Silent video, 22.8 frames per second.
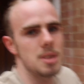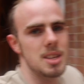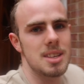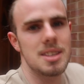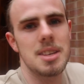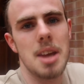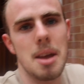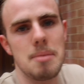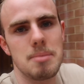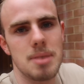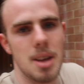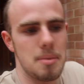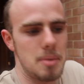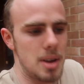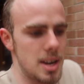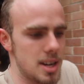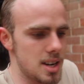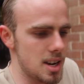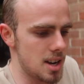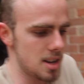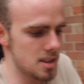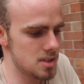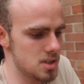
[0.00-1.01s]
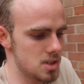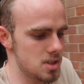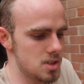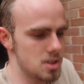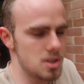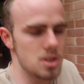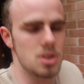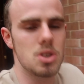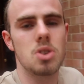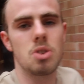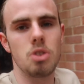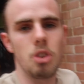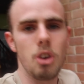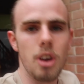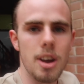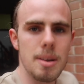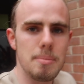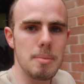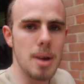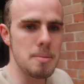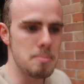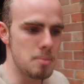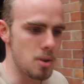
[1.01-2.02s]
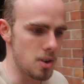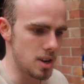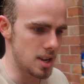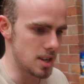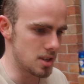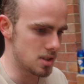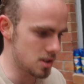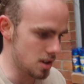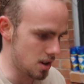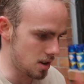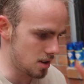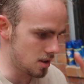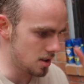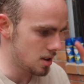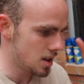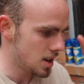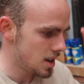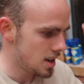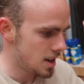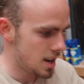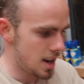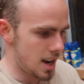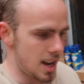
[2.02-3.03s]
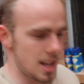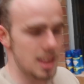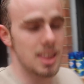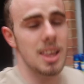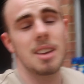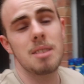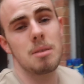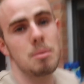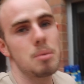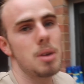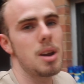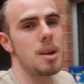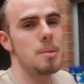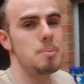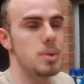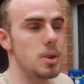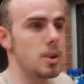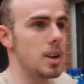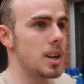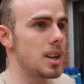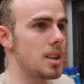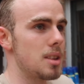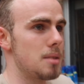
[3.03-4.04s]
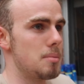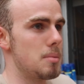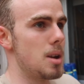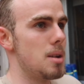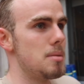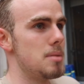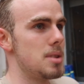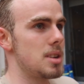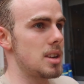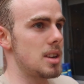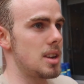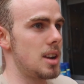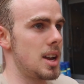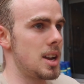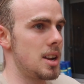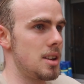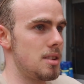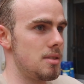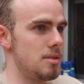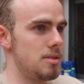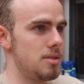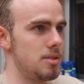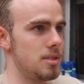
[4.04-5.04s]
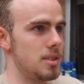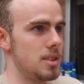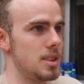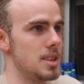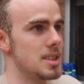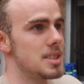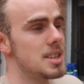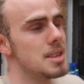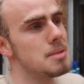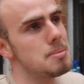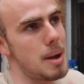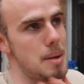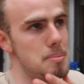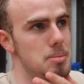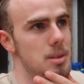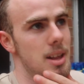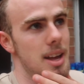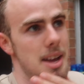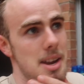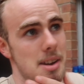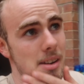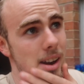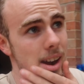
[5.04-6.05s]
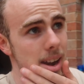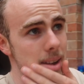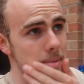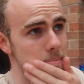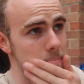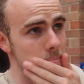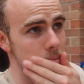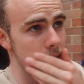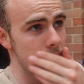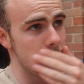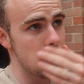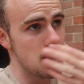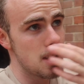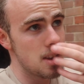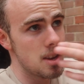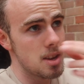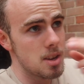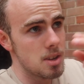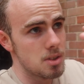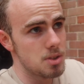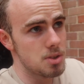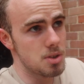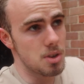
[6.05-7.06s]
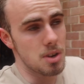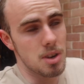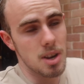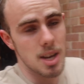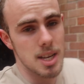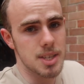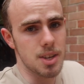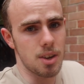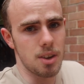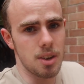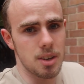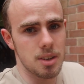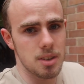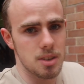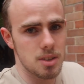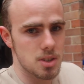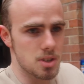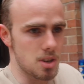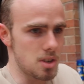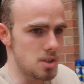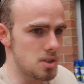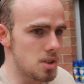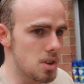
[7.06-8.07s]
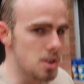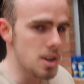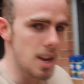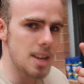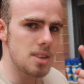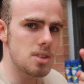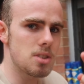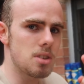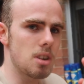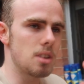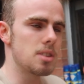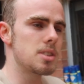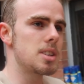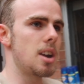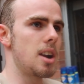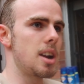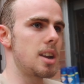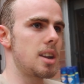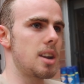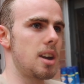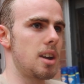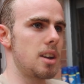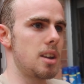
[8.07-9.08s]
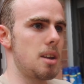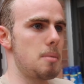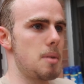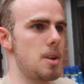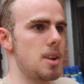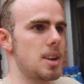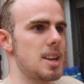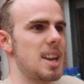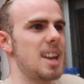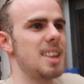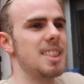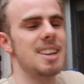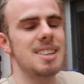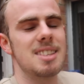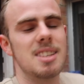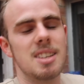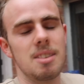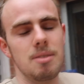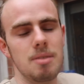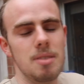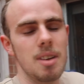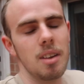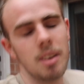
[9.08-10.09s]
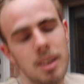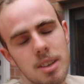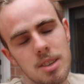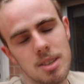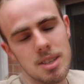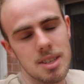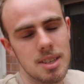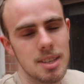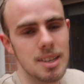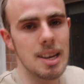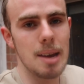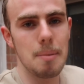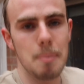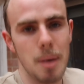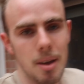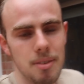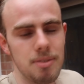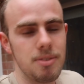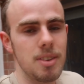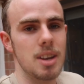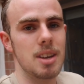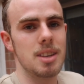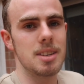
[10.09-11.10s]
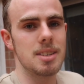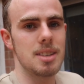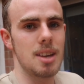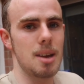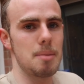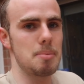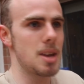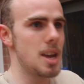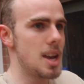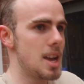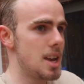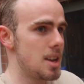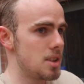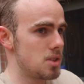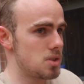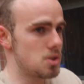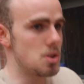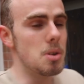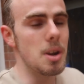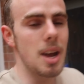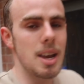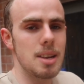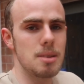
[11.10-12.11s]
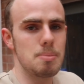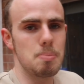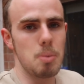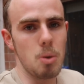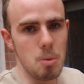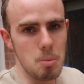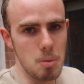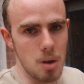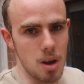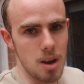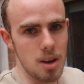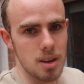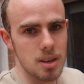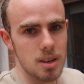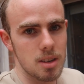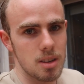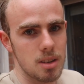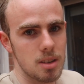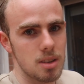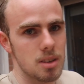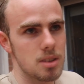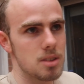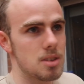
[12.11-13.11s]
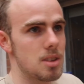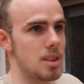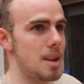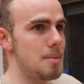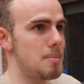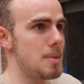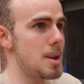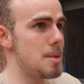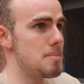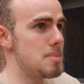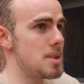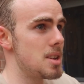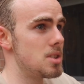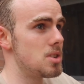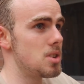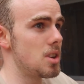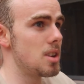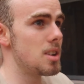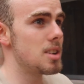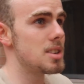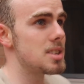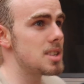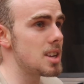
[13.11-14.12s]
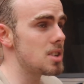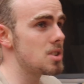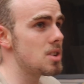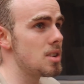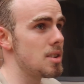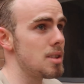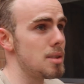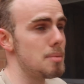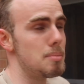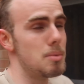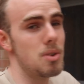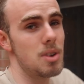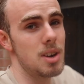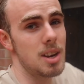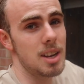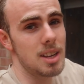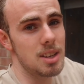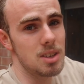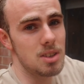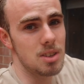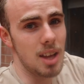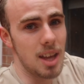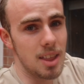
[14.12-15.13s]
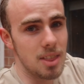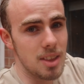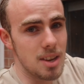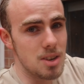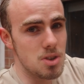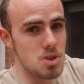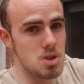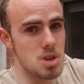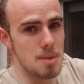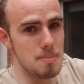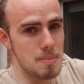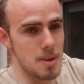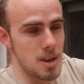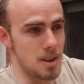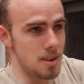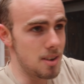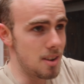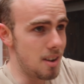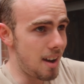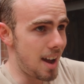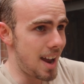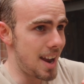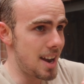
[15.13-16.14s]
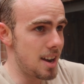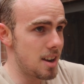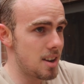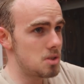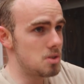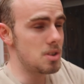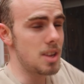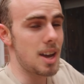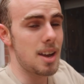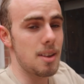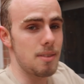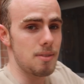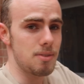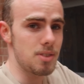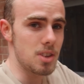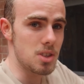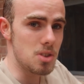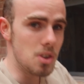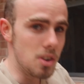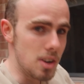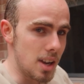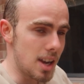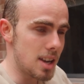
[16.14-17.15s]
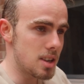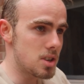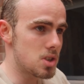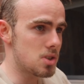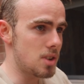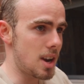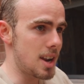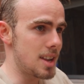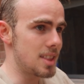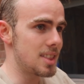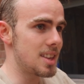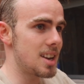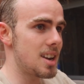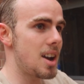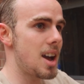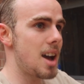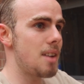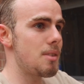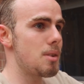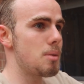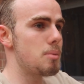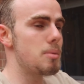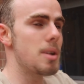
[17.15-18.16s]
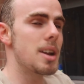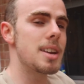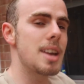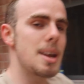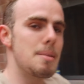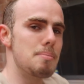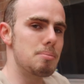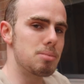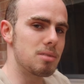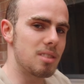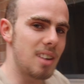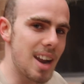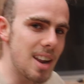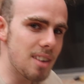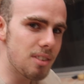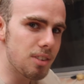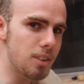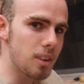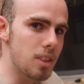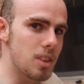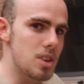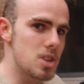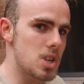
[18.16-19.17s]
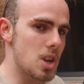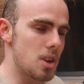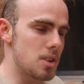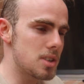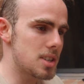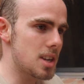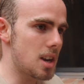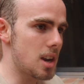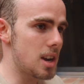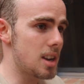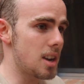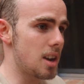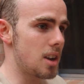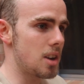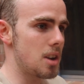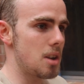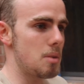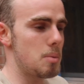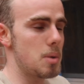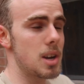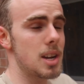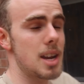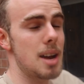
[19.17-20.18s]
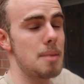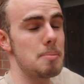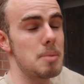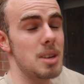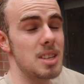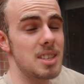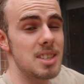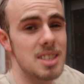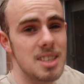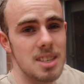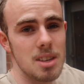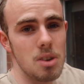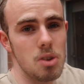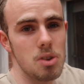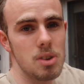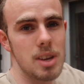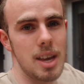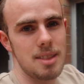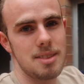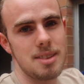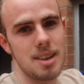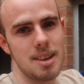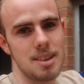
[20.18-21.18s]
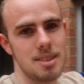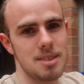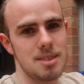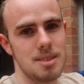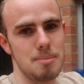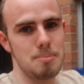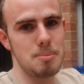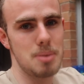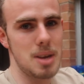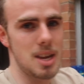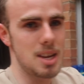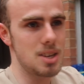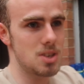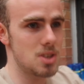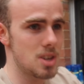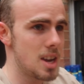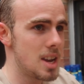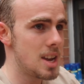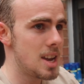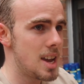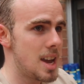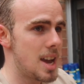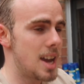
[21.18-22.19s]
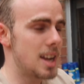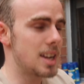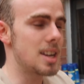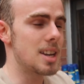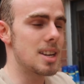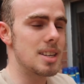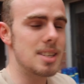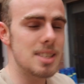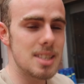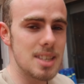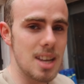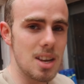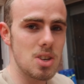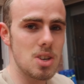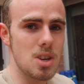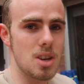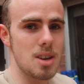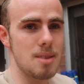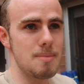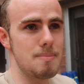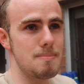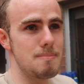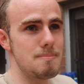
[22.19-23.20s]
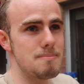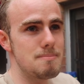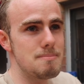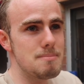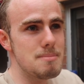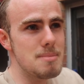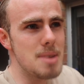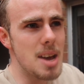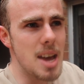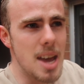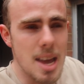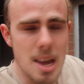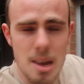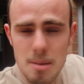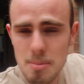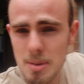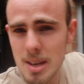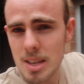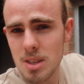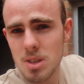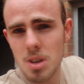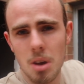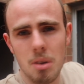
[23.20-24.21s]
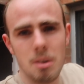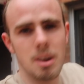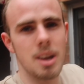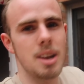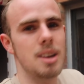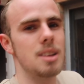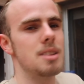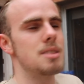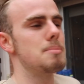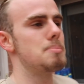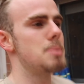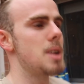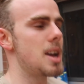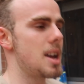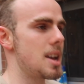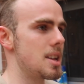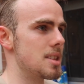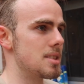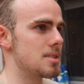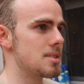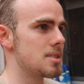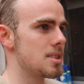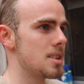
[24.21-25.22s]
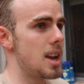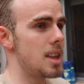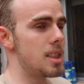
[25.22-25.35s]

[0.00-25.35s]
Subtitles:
But at the same time, I can't just destroy my body. So I think what I'm doing at the moment, kind of, this is my plan, all right? 2 days on, so 2 days John Terry cardio workout, that's to really just get my fitness up. 2 days ball work. So that might be a Jonah session in the morning and then gym at night. Do that for 2 days straight. Then I'll have a 1 day break from the John Terry cardio workout, but still get down to the pitch and get a session, maybe 2 in, it depends.